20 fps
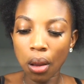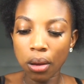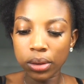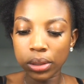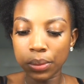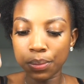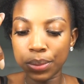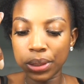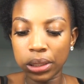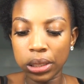
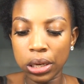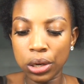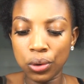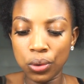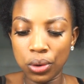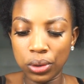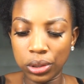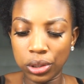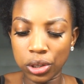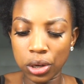Some
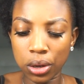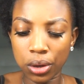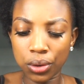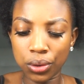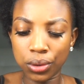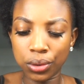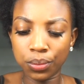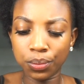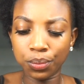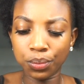potato or
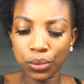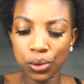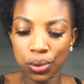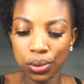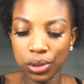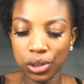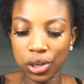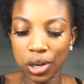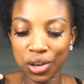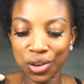chunkier or
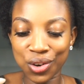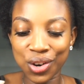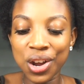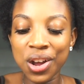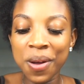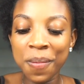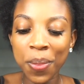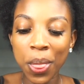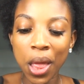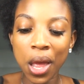
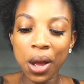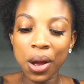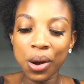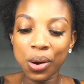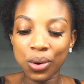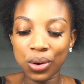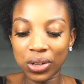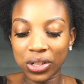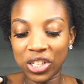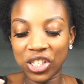
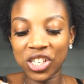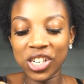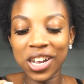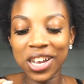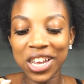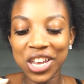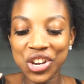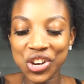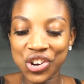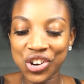
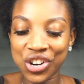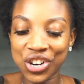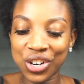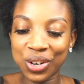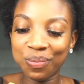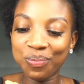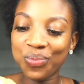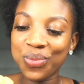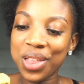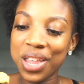
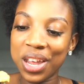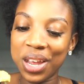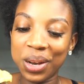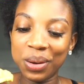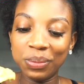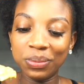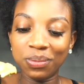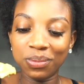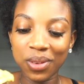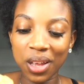chunkier
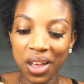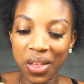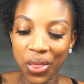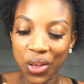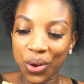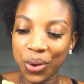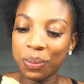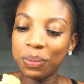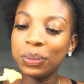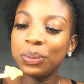than
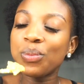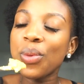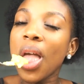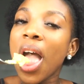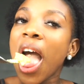other.